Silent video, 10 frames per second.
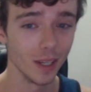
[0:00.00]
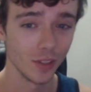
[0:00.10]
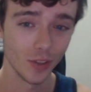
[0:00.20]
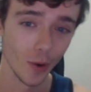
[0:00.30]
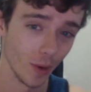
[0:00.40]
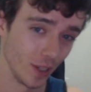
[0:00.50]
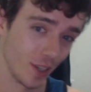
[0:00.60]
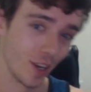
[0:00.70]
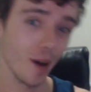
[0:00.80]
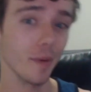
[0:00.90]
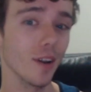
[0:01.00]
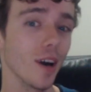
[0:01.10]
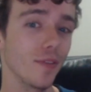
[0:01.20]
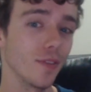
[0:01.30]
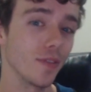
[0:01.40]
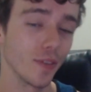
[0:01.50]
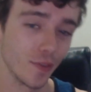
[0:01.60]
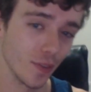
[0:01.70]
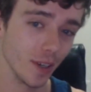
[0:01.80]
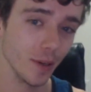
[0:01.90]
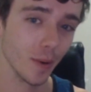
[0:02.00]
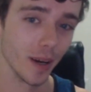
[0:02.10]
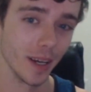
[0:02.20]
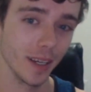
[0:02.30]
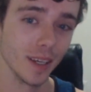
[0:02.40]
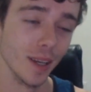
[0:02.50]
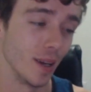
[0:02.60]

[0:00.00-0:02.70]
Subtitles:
So when you're coming off of the freeway,